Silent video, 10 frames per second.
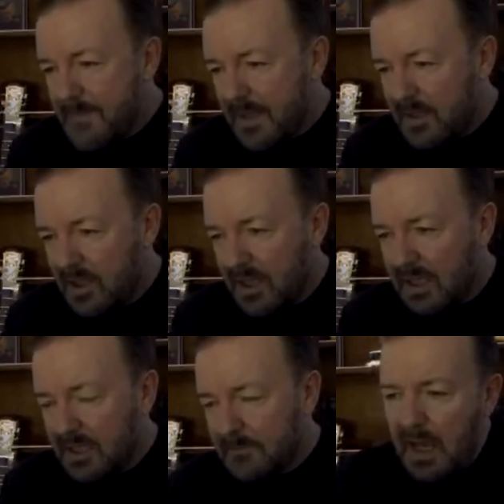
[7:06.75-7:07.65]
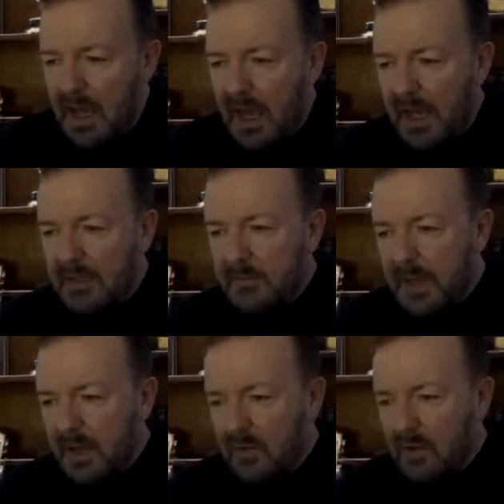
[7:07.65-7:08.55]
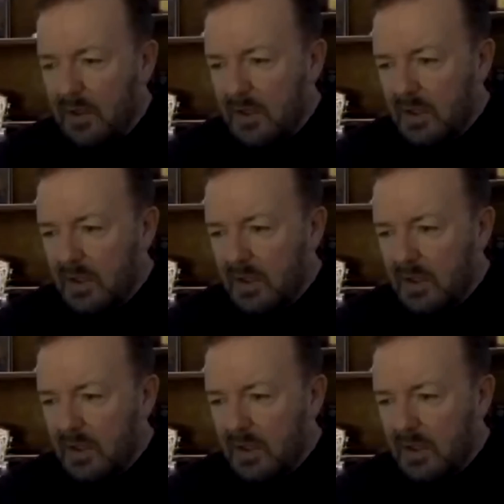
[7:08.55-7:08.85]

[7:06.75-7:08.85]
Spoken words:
Cheers. Annabelle,